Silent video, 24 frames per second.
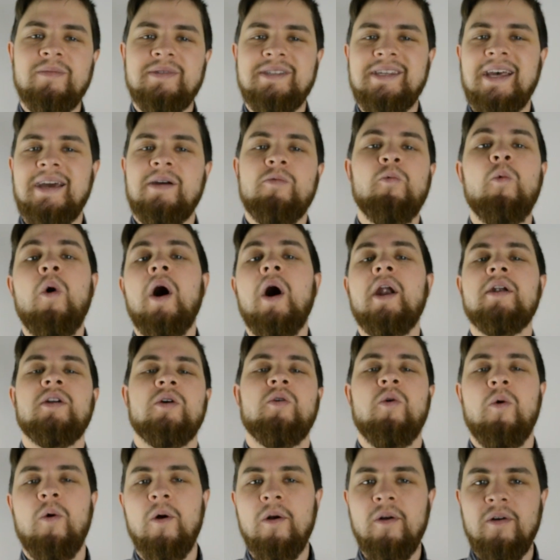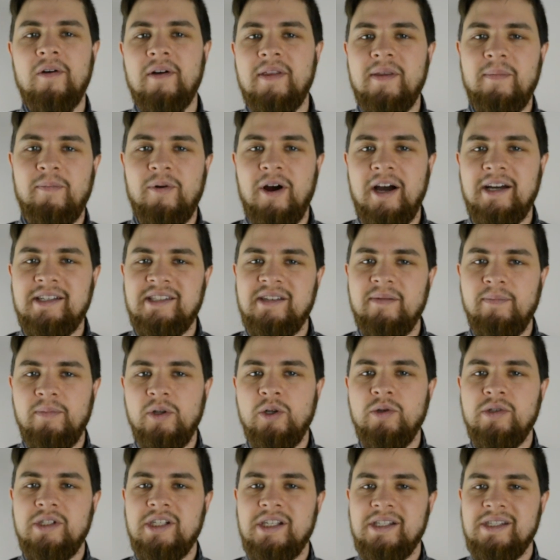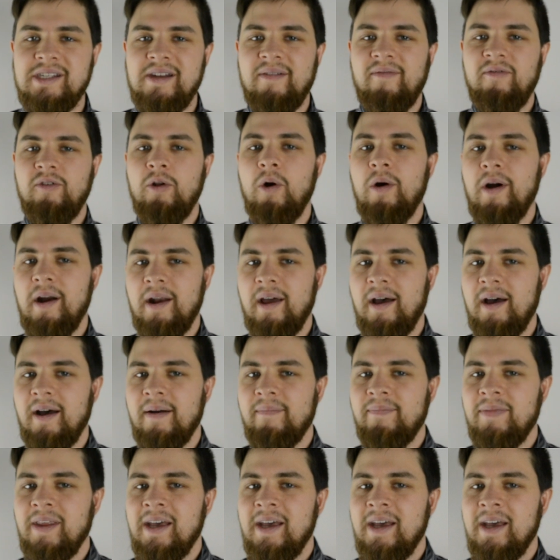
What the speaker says: say, 1/4 of the price of blue jeans in Florida,